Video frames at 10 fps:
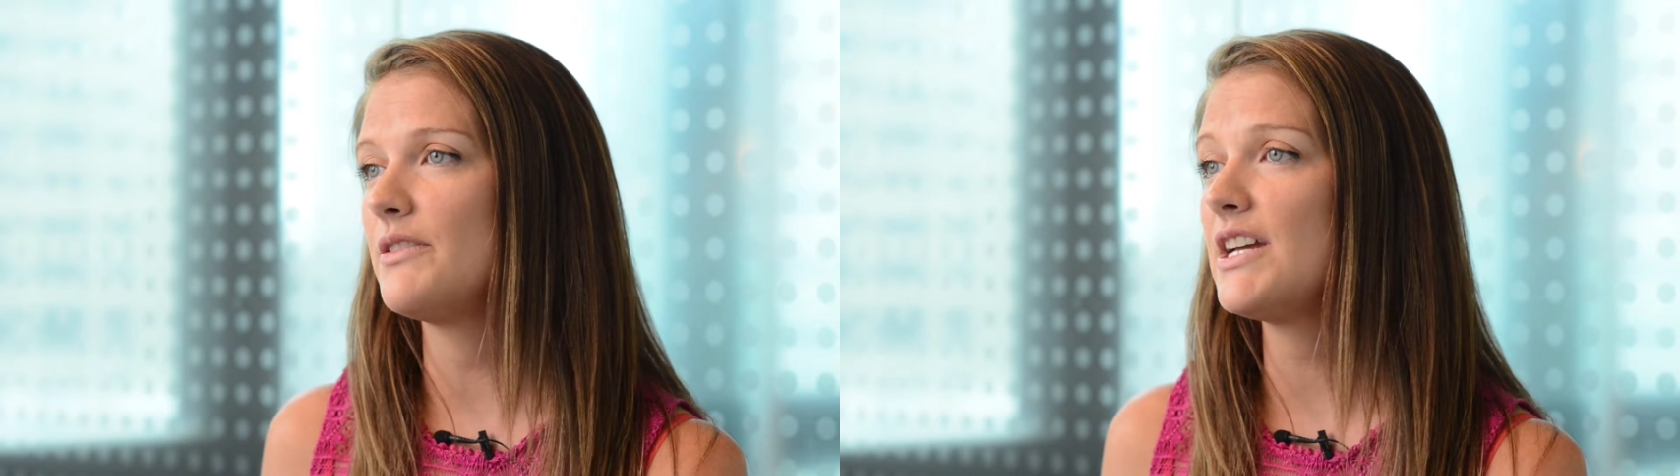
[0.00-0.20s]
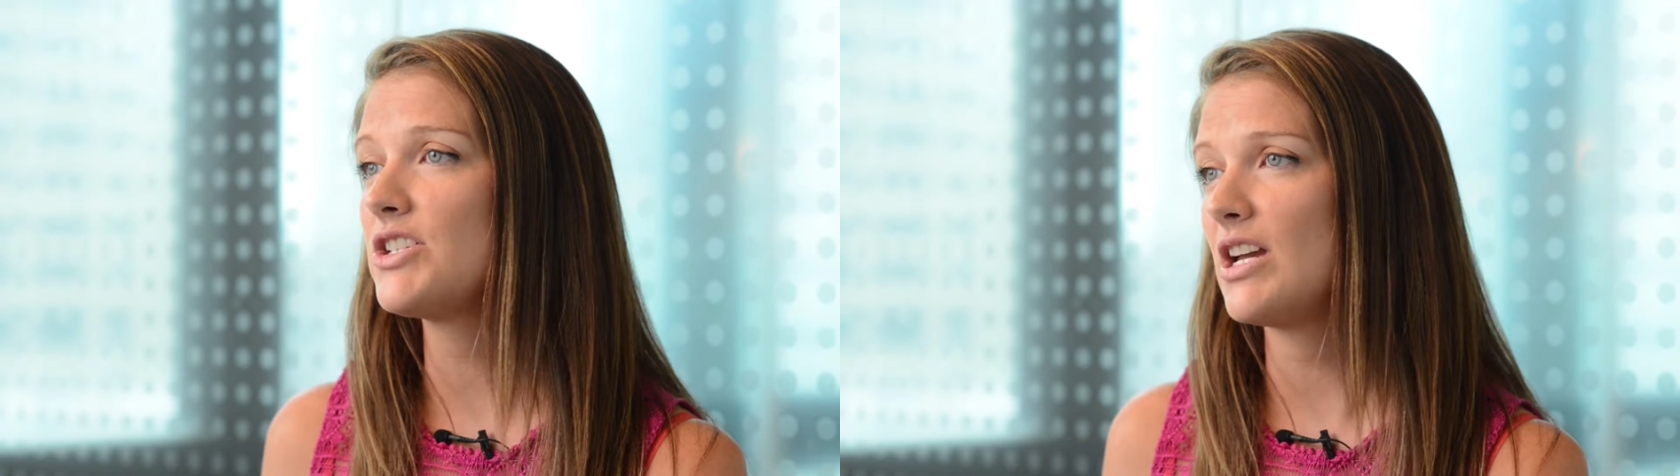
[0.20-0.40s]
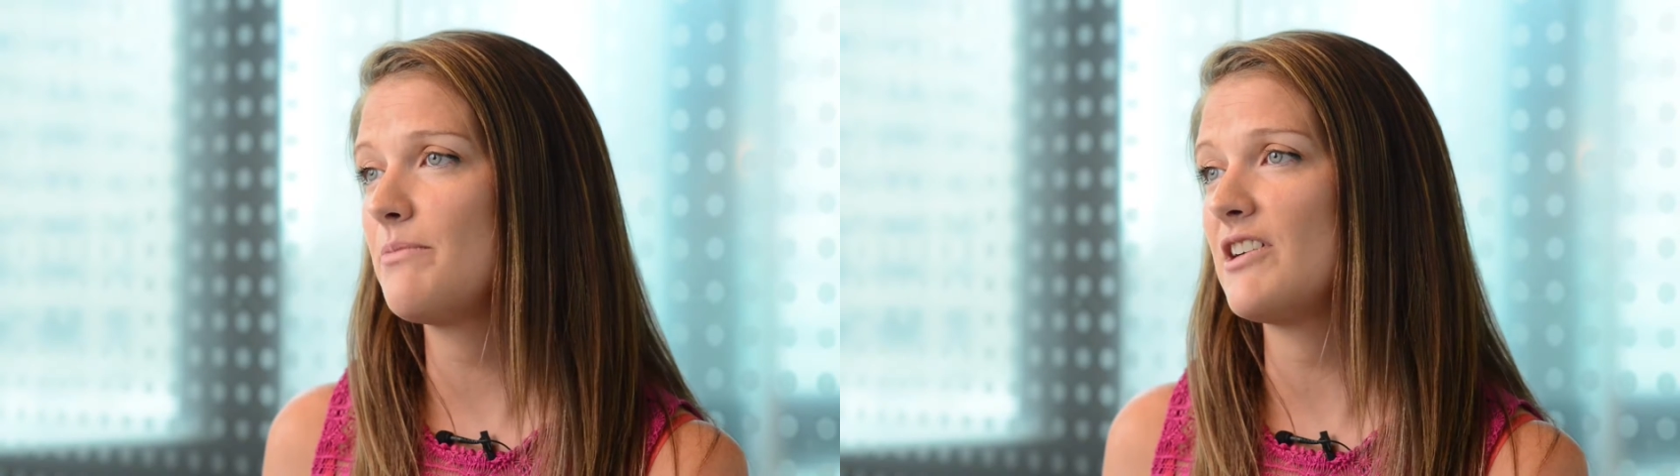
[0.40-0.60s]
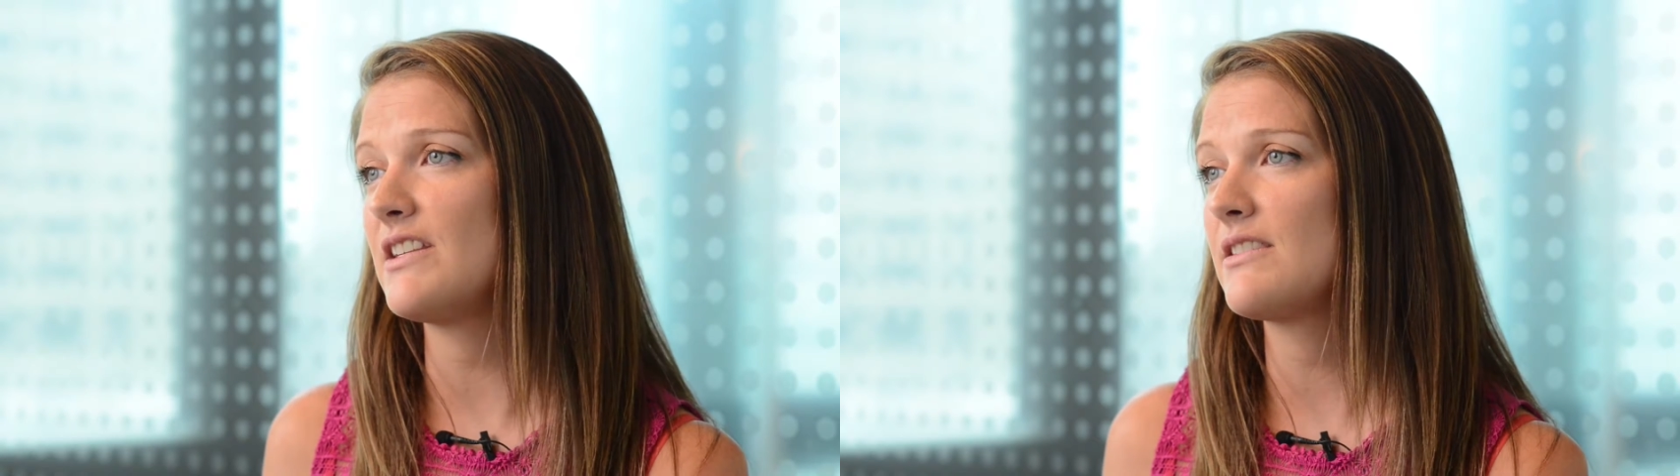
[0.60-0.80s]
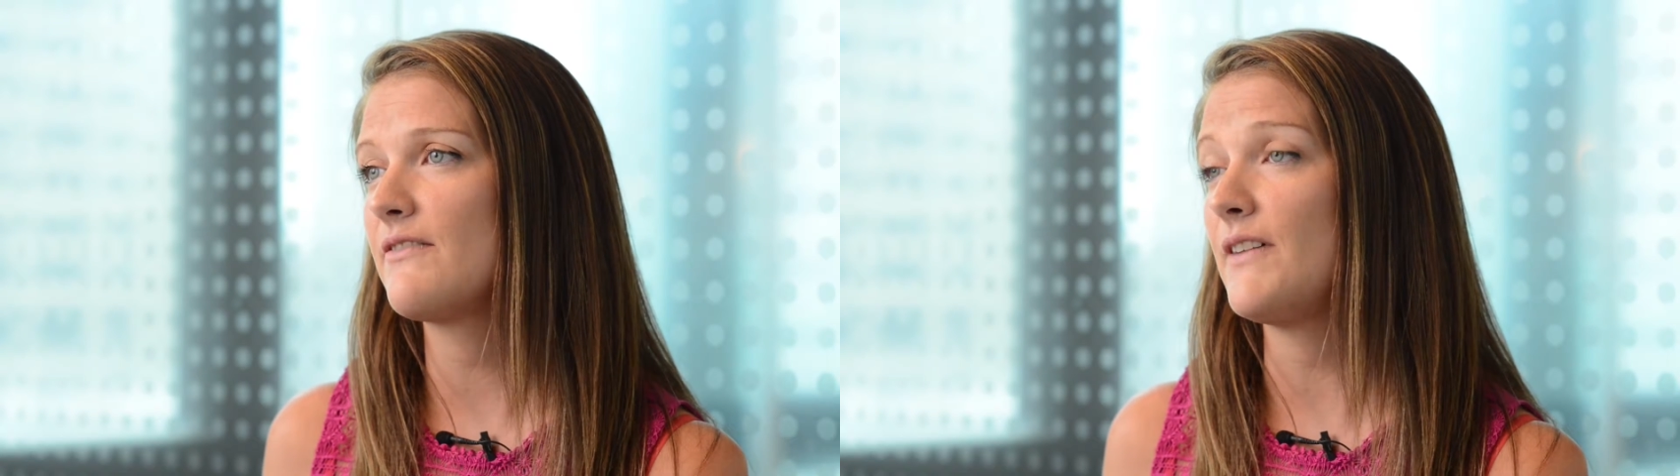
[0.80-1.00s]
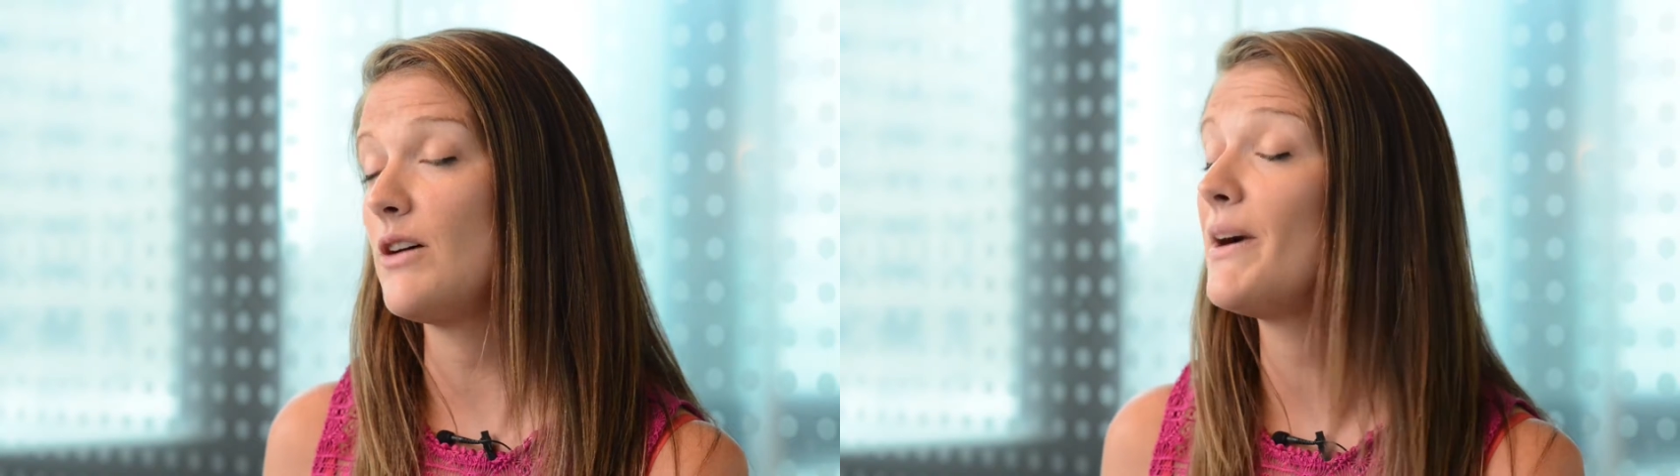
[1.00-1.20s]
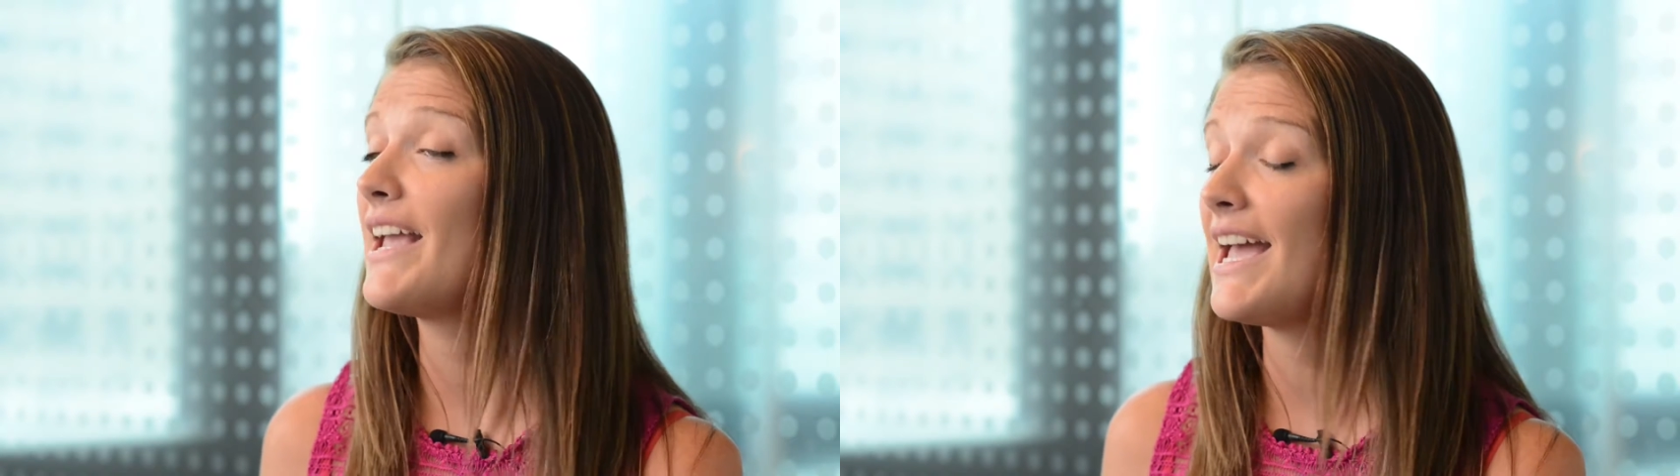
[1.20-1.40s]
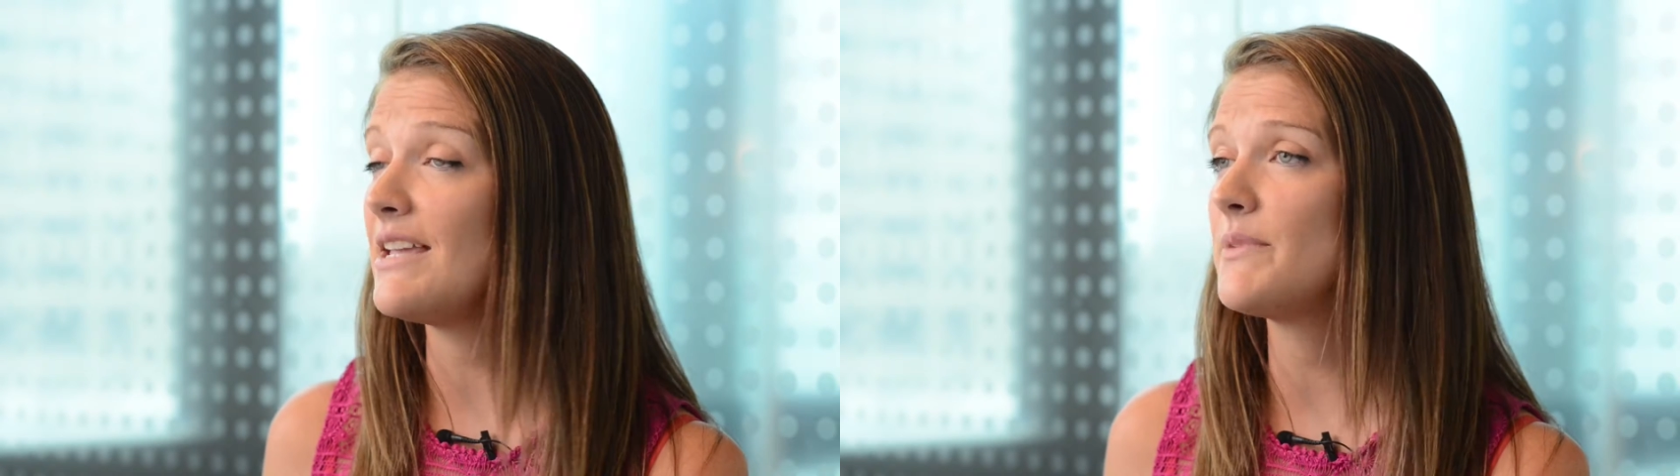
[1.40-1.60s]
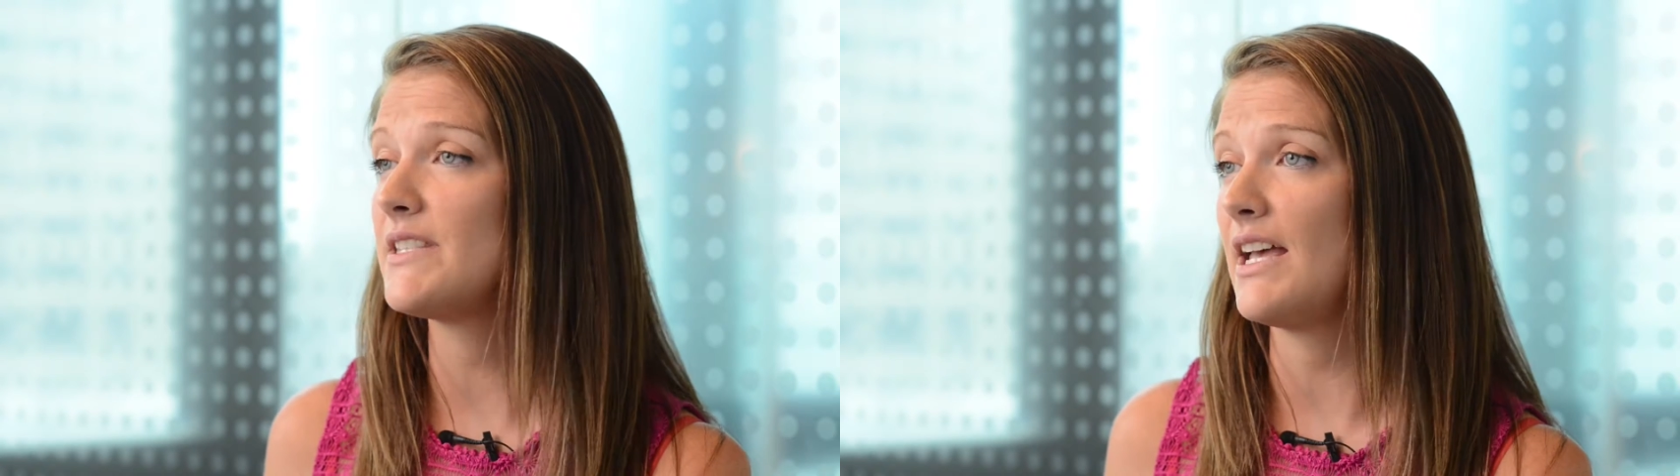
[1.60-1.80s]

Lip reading: their share price fell by 8%.